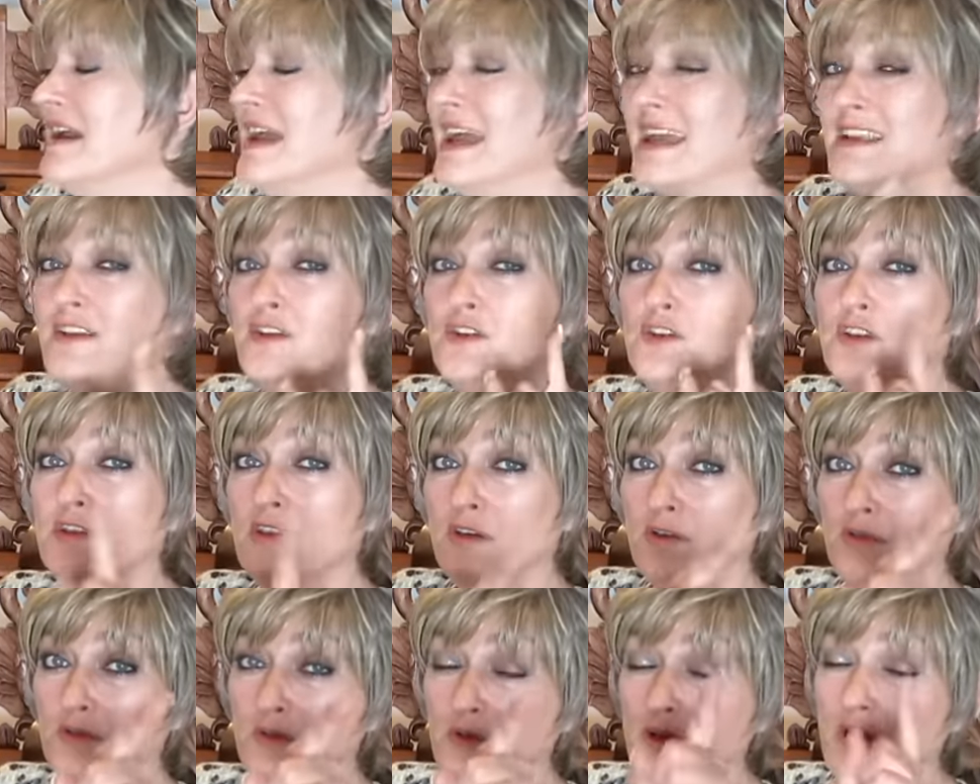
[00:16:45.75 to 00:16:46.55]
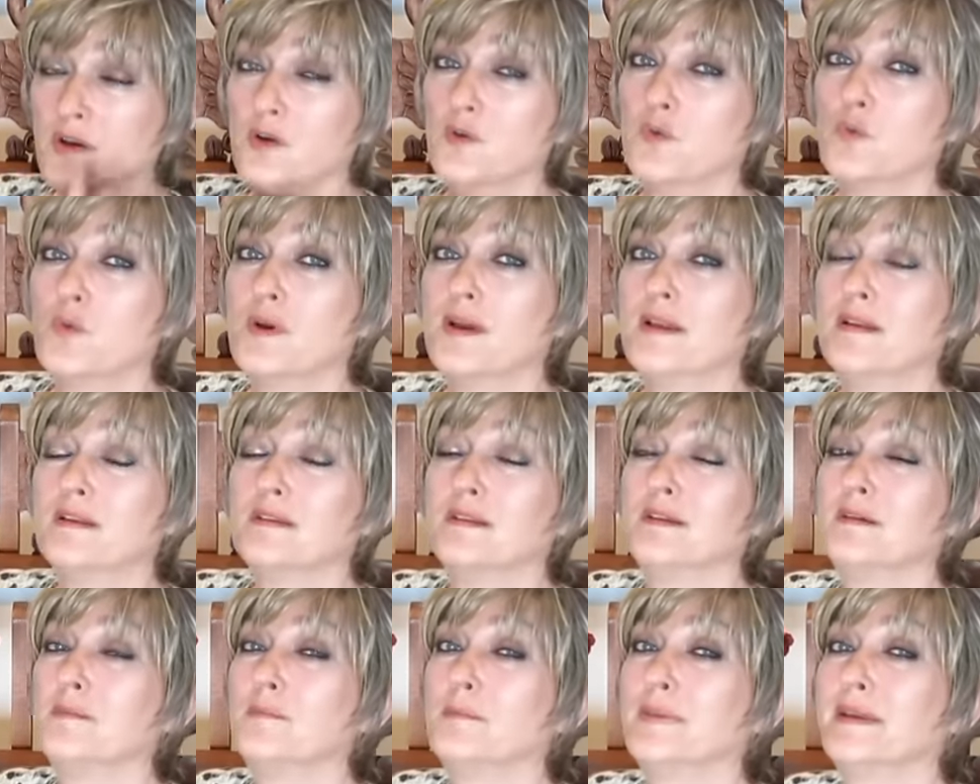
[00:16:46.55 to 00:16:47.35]
and you will
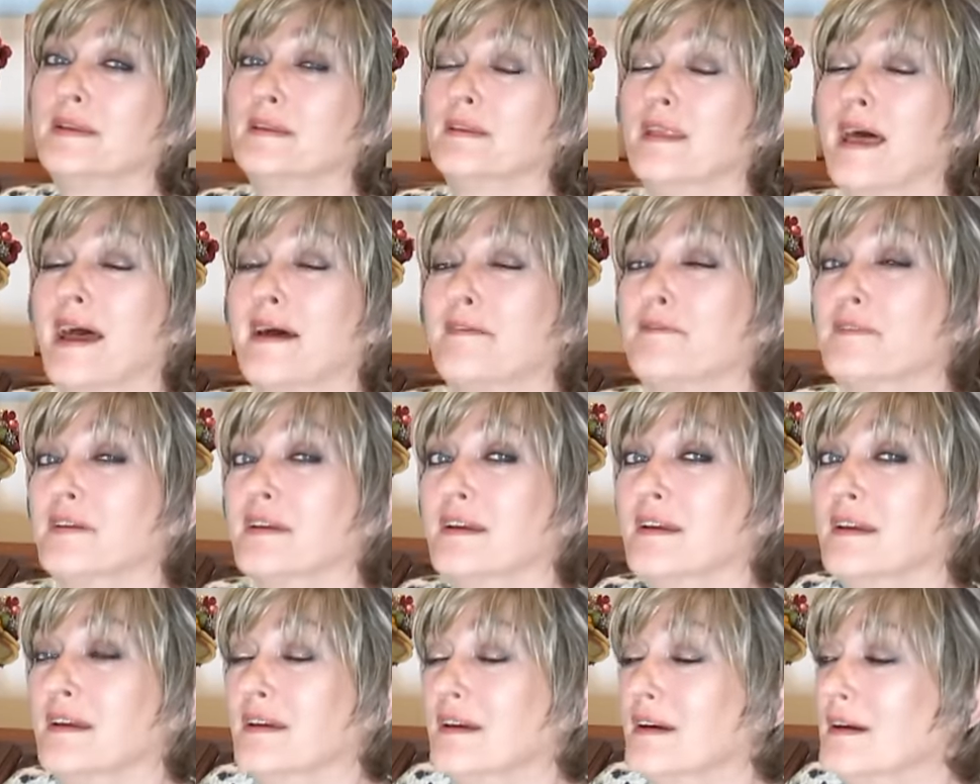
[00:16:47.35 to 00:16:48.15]
be laughing